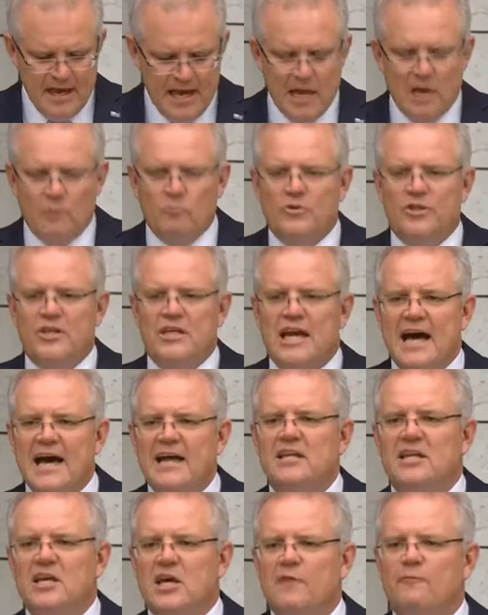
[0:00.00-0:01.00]
And the
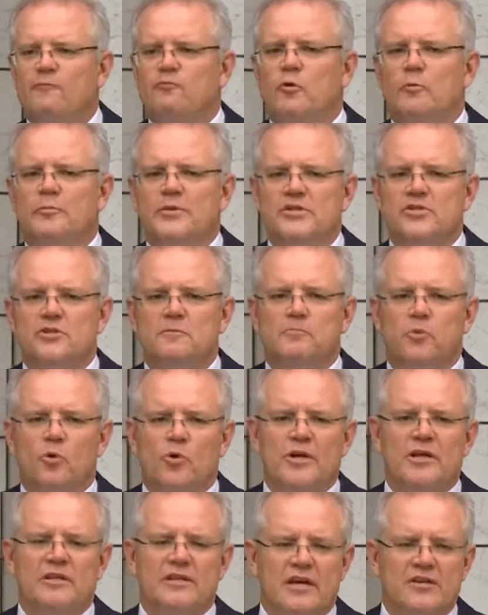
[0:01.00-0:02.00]
ADF will be
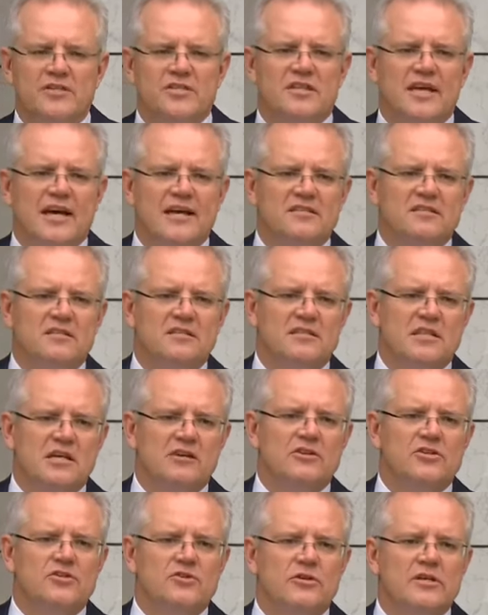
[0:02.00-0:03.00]
supporting those states and
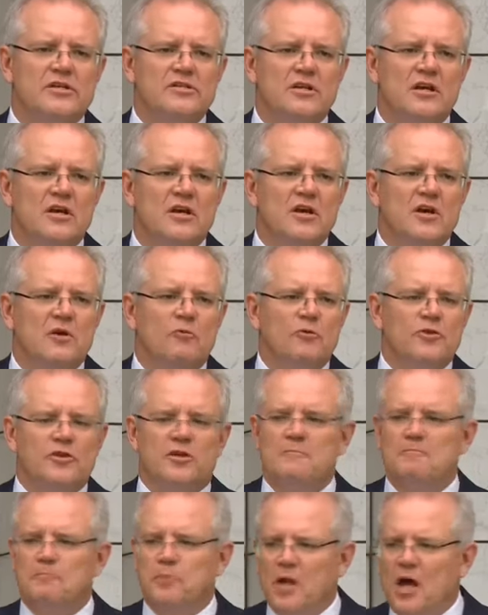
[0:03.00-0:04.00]
territories
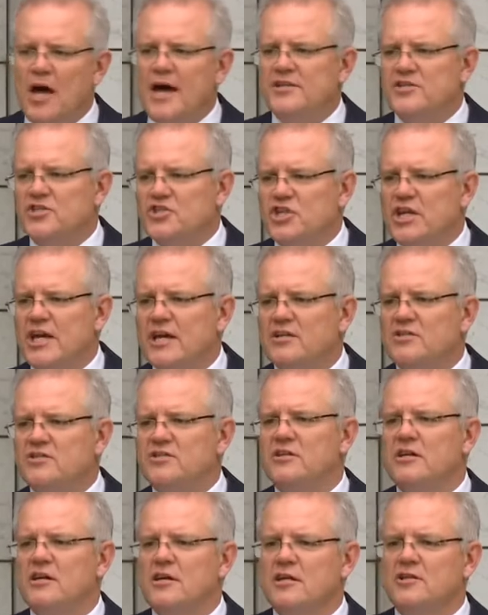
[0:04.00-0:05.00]
with compliance
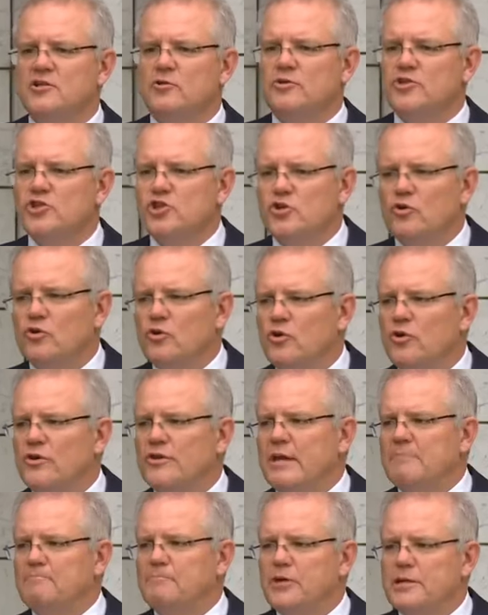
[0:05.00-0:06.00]
checks to ensure
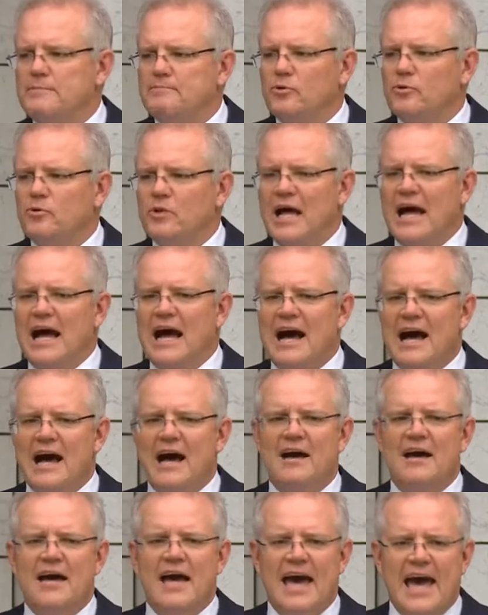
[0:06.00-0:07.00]
that people
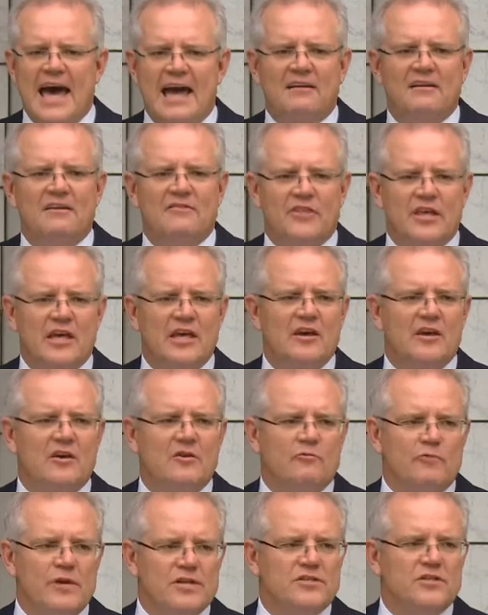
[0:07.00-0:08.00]
are at their
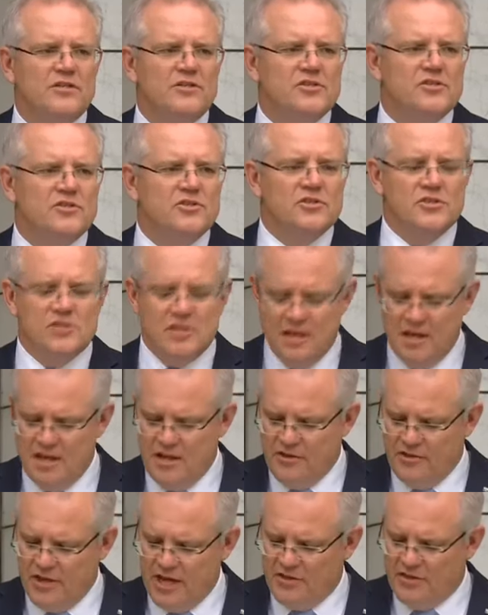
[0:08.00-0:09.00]
residences
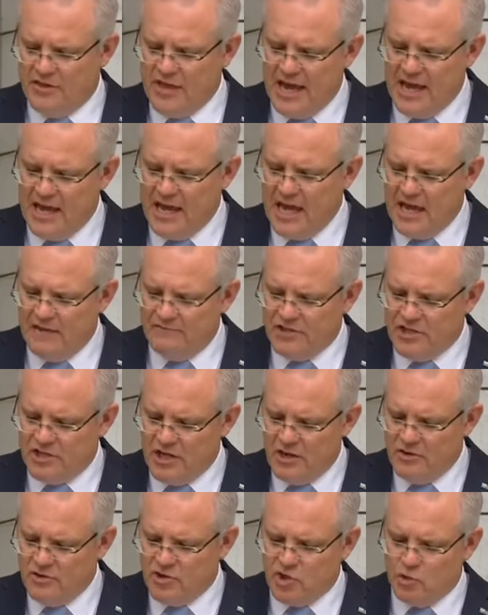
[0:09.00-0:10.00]
that they have
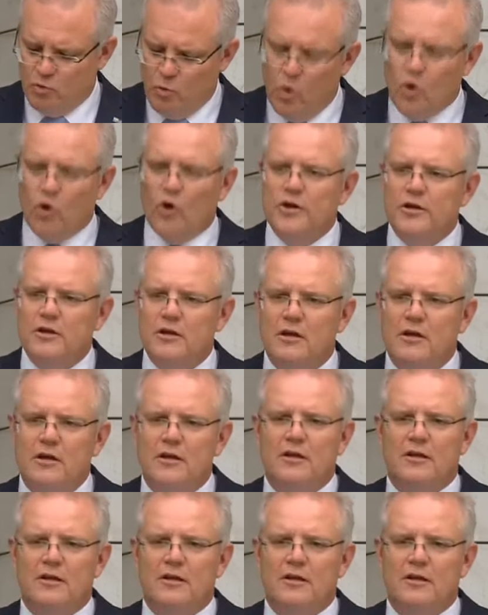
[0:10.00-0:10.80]
so sworn